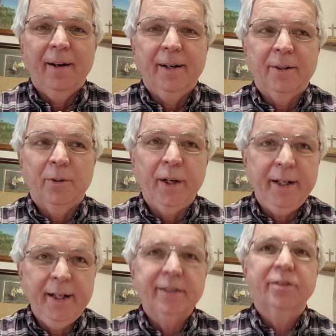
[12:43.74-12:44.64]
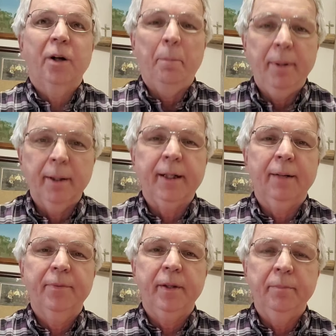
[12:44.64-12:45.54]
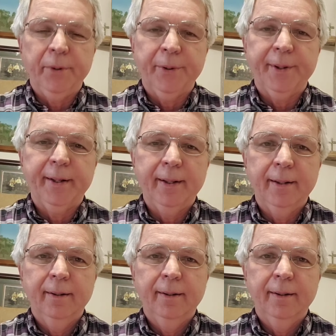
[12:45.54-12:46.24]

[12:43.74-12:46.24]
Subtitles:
we need to start building up the immunity.